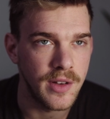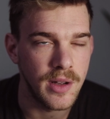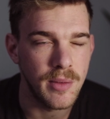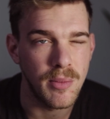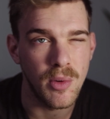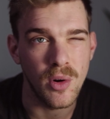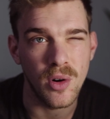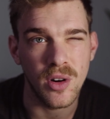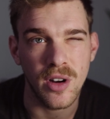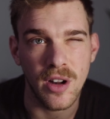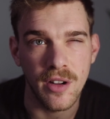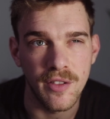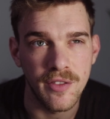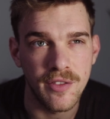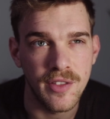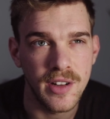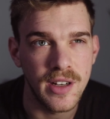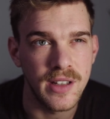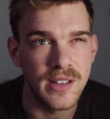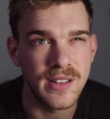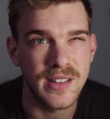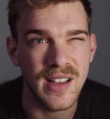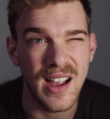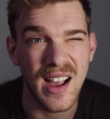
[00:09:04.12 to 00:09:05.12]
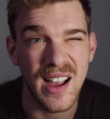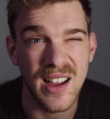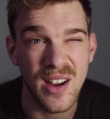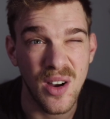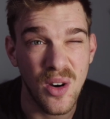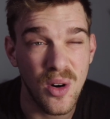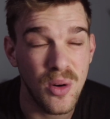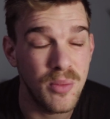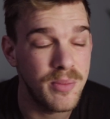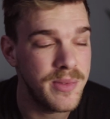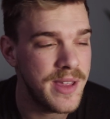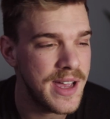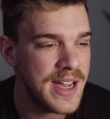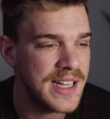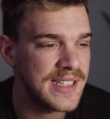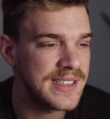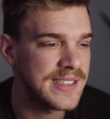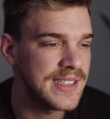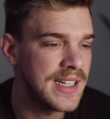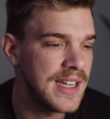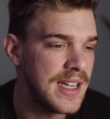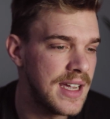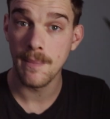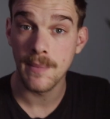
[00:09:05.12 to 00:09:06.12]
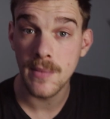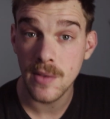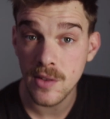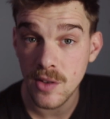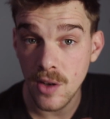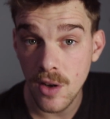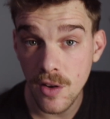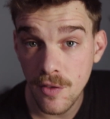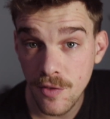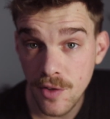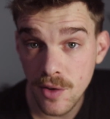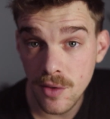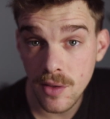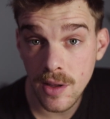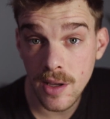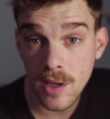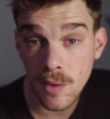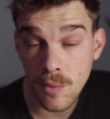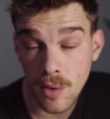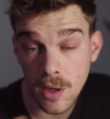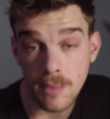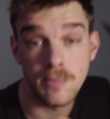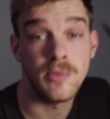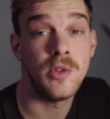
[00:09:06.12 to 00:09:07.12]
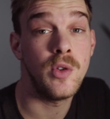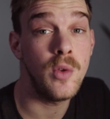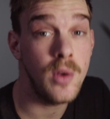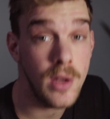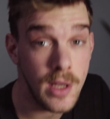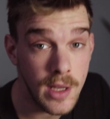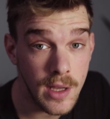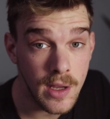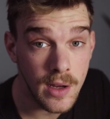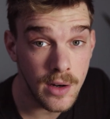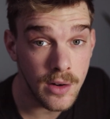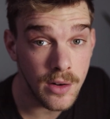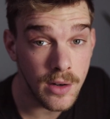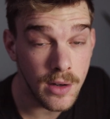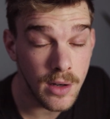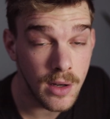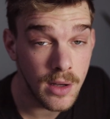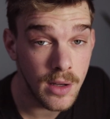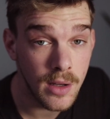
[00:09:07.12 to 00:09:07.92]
more confident. I hope that. So if you like what I'm doing here,